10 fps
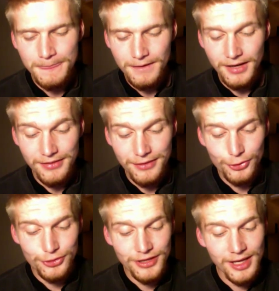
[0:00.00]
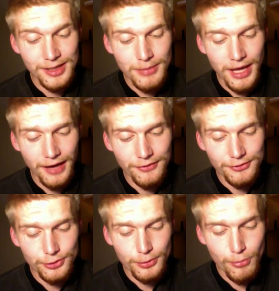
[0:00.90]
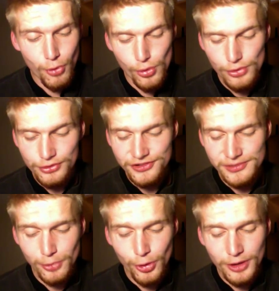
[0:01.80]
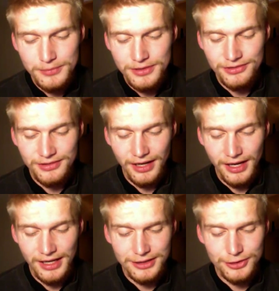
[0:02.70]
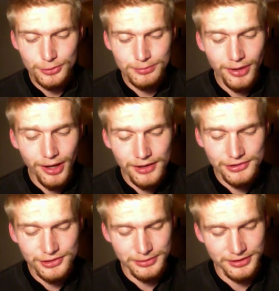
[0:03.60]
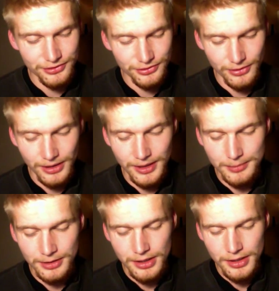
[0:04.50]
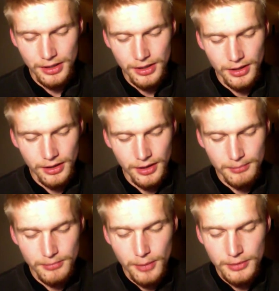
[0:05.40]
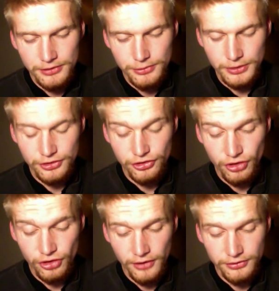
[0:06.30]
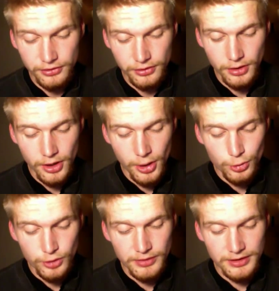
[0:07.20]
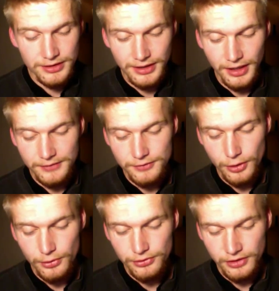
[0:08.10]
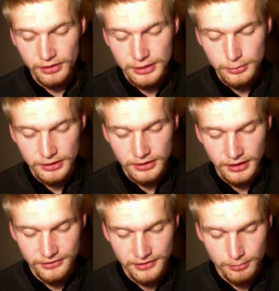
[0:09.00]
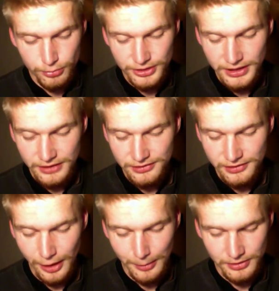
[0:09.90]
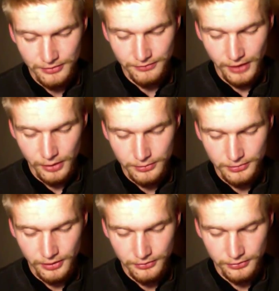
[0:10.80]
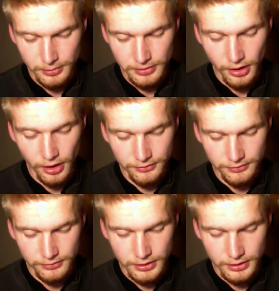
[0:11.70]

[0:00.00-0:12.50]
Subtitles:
And there came, after more disappointments that I could possibly describe, a moment when Shasta, who had been in a kind of doze, suddenly realized that Bree had stopped and found himself slipping off.